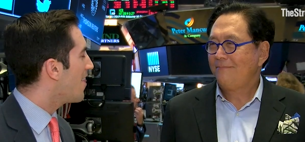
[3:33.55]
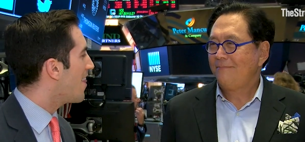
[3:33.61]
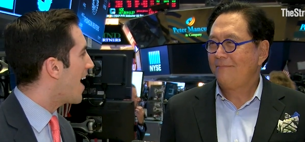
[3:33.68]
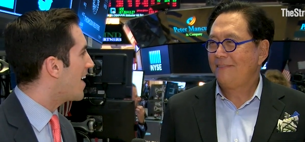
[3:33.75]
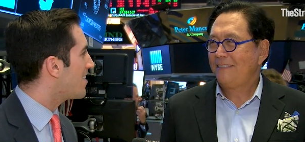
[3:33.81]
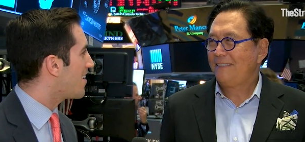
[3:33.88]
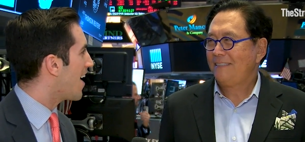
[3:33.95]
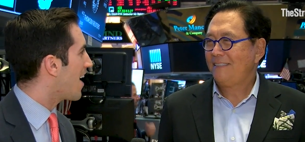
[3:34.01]

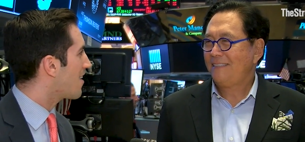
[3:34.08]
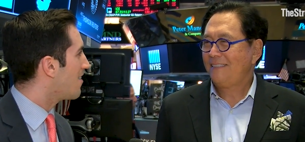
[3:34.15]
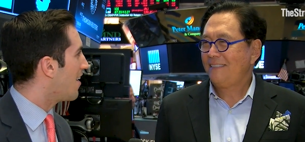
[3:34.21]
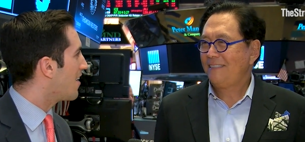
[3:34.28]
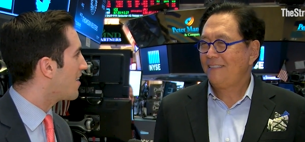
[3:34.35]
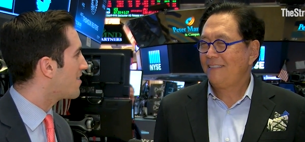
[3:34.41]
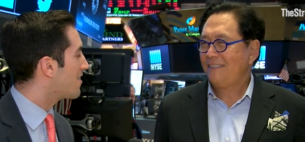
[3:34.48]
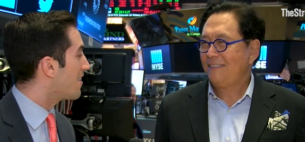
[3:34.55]
Speaker 1: that
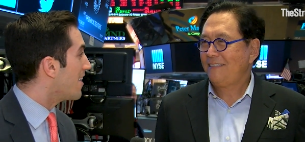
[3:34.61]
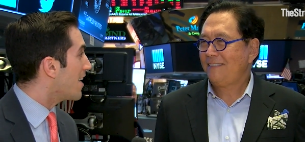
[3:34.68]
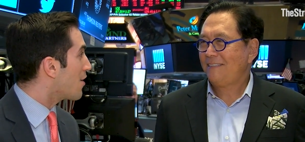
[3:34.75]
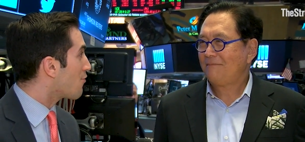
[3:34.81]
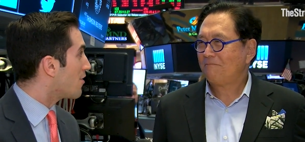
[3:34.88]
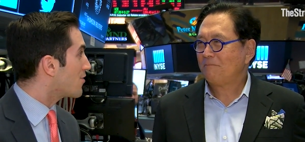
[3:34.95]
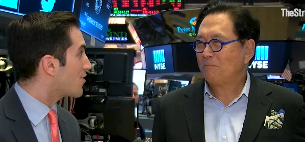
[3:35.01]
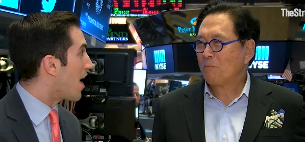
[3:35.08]
tagline because I think
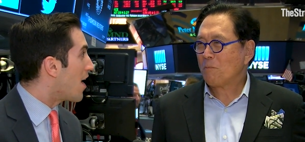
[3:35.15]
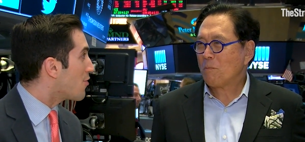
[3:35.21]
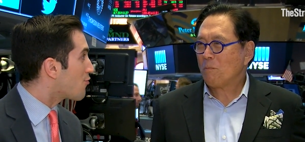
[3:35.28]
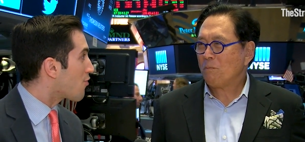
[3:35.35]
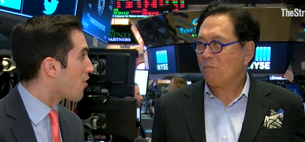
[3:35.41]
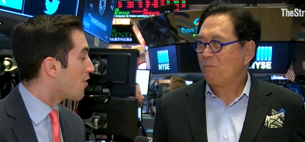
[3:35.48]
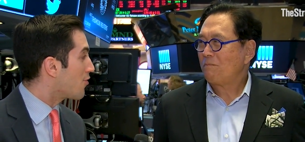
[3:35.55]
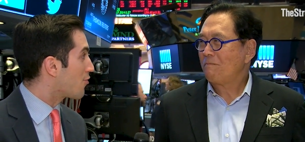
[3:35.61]
it runs
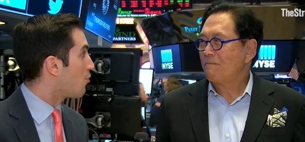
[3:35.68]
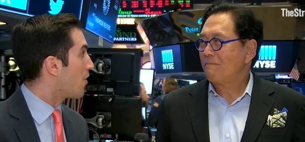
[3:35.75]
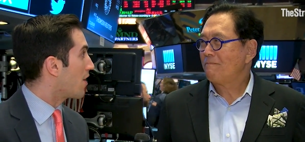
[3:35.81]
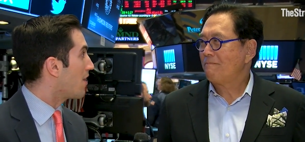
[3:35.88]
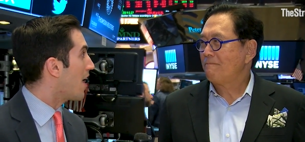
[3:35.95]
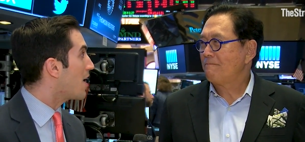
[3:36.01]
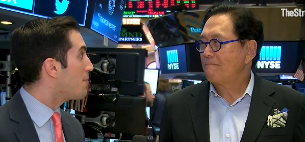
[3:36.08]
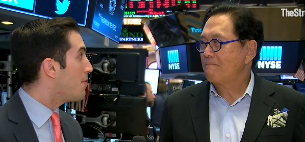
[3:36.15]
contrary to what
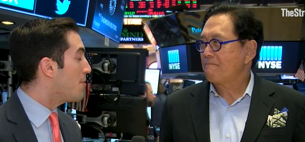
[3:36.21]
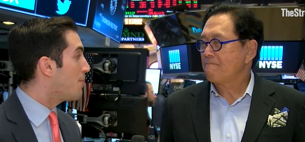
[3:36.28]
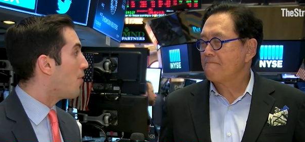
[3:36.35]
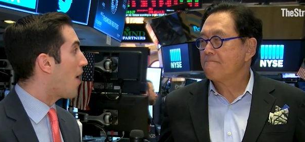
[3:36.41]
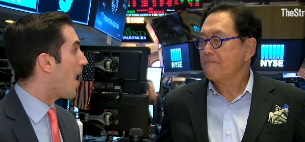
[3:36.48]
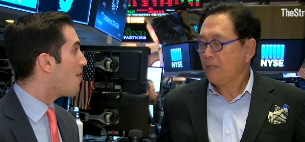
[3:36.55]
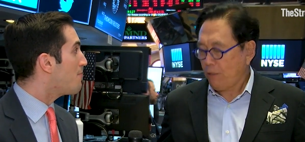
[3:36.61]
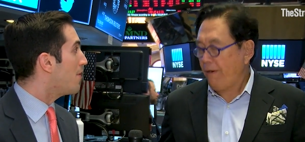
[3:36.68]
a lot of
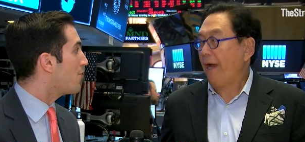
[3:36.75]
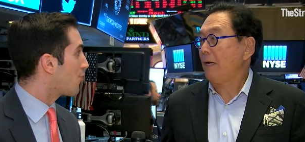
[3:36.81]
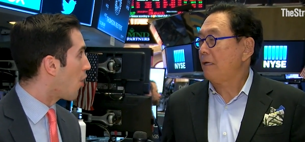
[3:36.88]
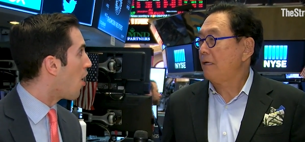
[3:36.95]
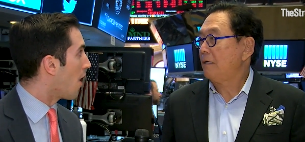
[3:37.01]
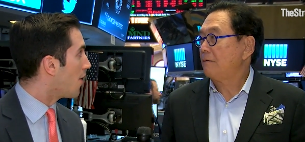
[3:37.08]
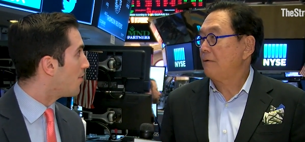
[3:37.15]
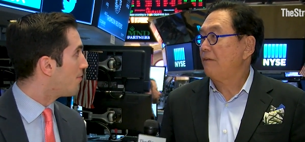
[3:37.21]
people have Correct. been
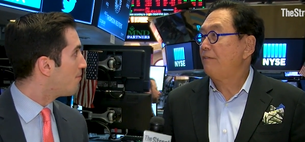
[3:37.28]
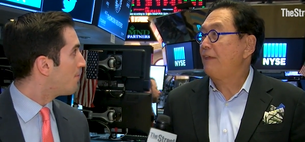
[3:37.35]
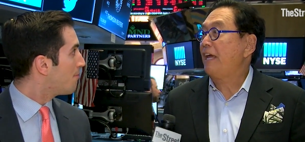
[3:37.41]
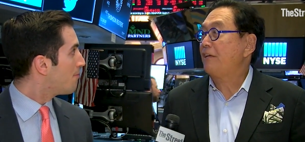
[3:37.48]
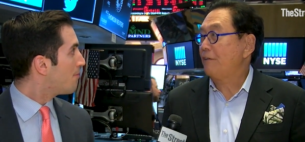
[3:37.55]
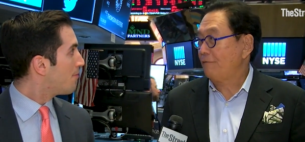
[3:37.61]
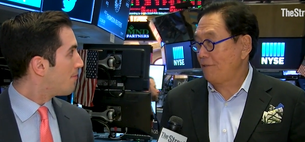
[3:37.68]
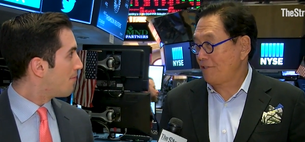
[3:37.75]
taught.
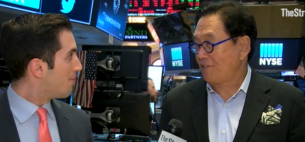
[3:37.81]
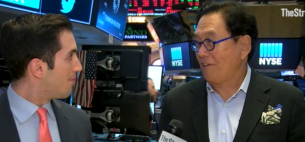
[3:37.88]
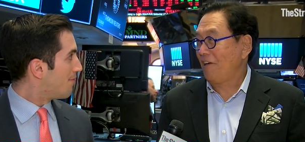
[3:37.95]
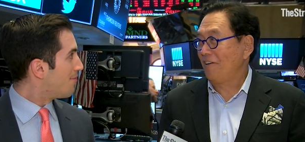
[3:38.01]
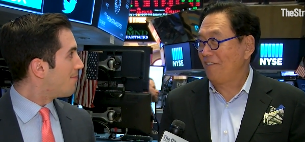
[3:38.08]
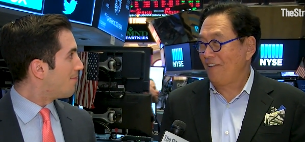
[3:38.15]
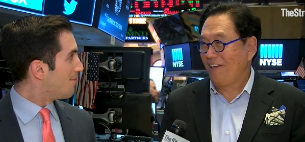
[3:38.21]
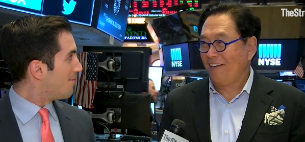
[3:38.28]
Speaker 2: Thank you for
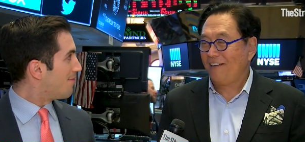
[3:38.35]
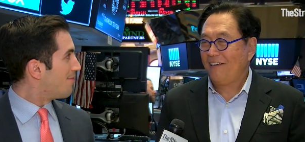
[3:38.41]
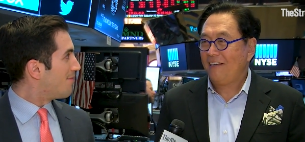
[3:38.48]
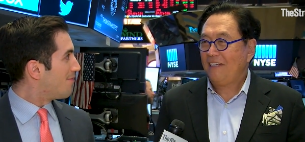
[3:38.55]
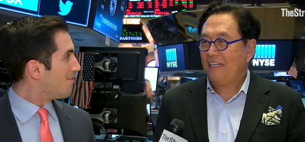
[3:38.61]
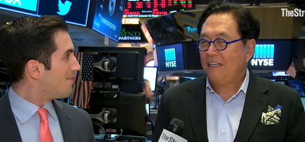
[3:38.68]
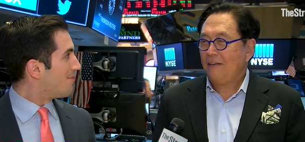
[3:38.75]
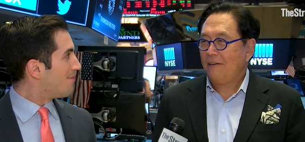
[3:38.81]
saying that
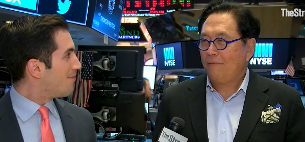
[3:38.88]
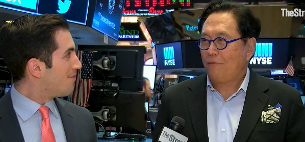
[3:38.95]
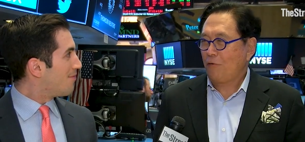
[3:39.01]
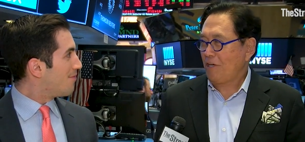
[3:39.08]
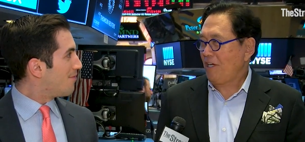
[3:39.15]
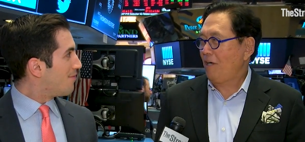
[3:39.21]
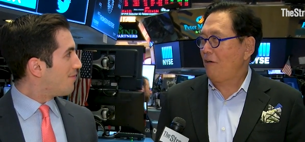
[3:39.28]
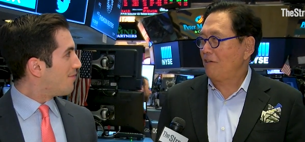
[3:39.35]

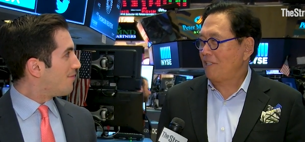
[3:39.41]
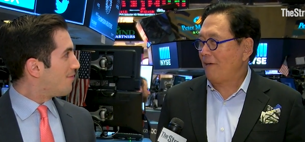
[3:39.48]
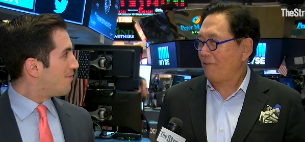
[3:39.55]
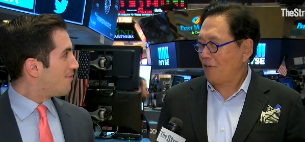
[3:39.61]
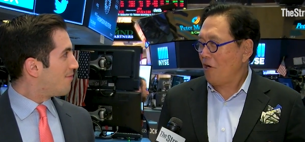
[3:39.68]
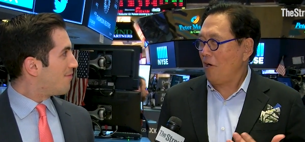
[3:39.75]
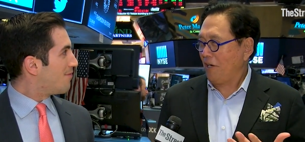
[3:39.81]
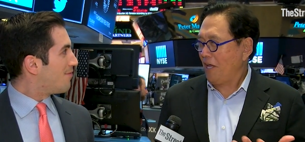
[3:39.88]
for years
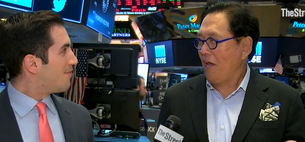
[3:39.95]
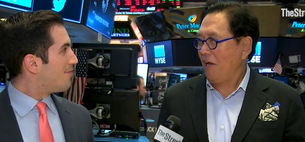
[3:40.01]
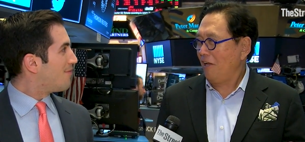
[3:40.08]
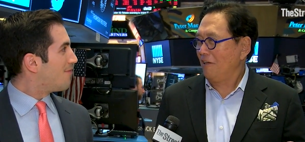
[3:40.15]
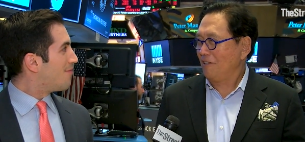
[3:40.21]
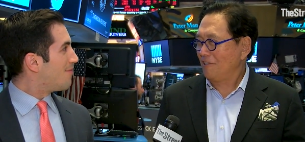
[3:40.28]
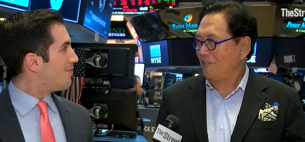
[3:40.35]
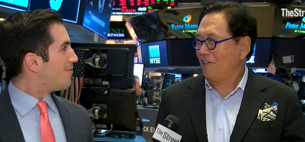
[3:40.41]
I've caught
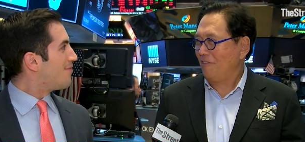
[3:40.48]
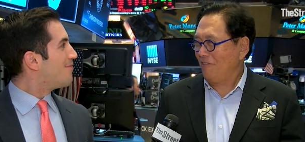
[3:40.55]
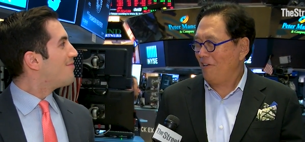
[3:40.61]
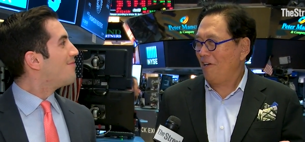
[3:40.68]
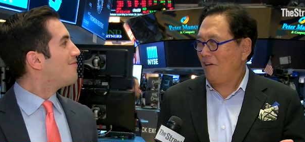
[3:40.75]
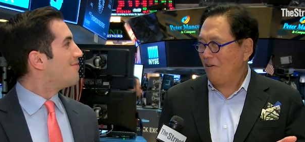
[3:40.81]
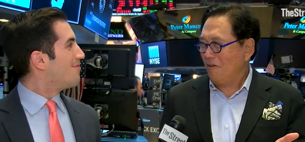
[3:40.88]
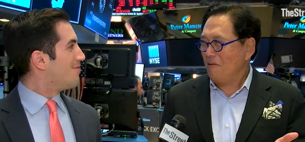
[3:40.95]
hell, as you
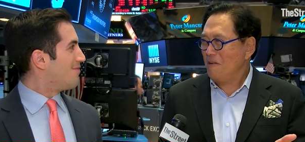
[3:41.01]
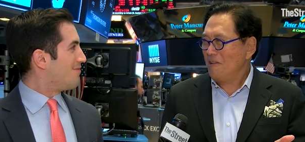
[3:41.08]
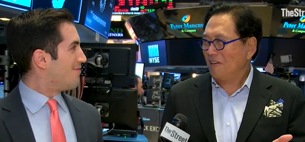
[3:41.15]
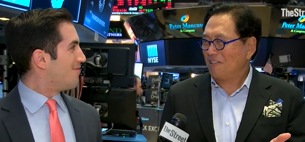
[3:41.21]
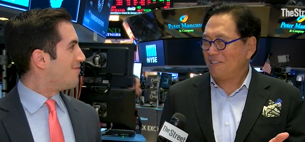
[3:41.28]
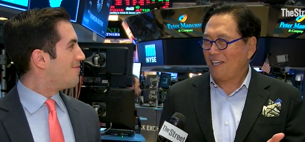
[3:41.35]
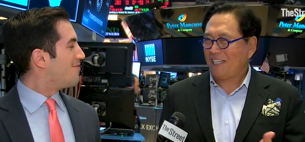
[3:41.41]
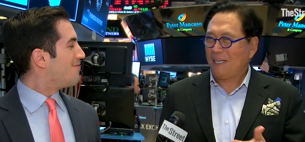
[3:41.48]
know,
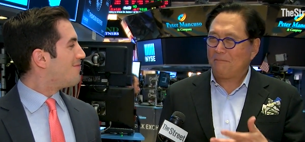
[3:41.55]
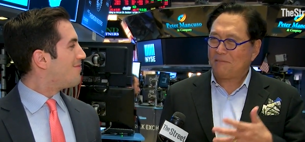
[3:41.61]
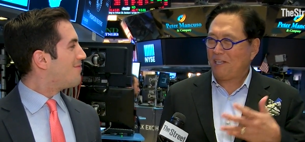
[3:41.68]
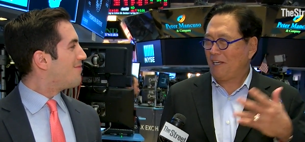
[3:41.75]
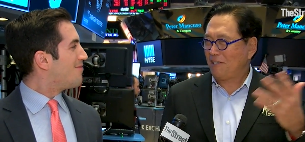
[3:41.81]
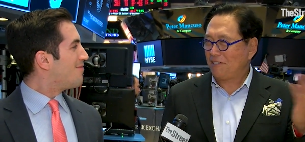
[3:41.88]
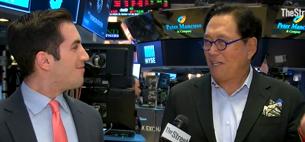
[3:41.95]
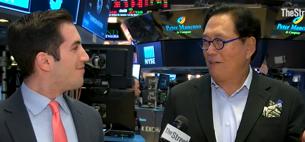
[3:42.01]
because hmm. I kept
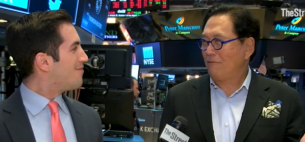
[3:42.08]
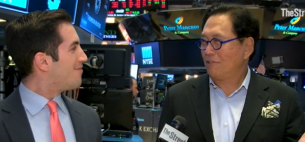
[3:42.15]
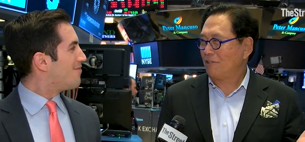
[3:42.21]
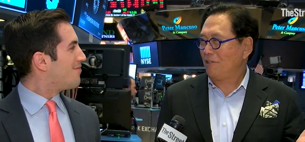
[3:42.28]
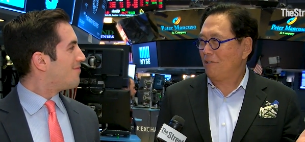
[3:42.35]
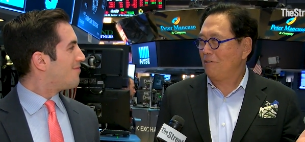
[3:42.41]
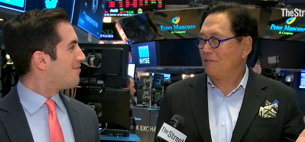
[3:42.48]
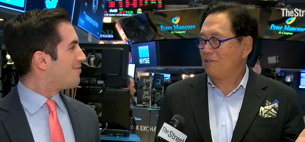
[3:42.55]
saying savers
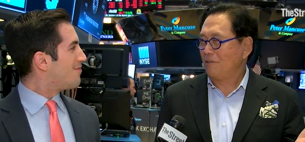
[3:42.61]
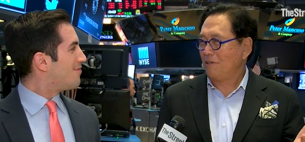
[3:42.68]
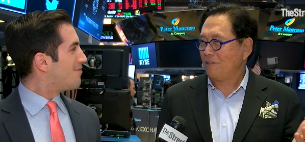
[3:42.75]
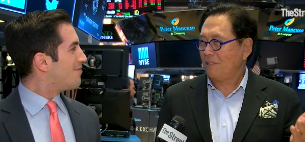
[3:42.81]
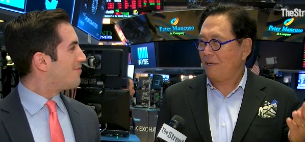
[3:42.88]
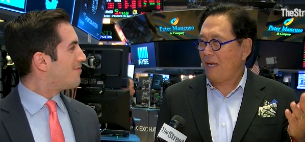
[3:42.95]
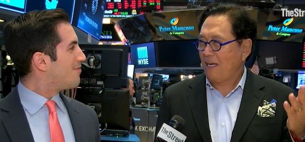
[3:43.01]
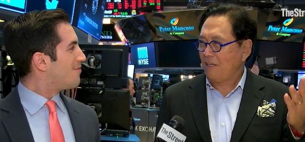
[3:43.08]
are
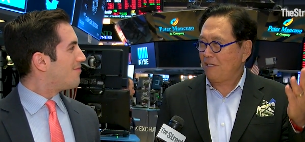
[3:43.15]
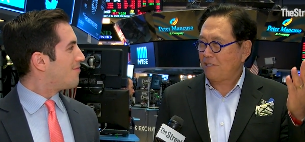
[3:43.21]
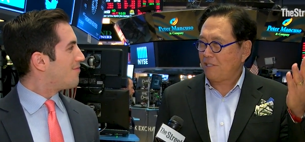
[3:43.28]
losers. And you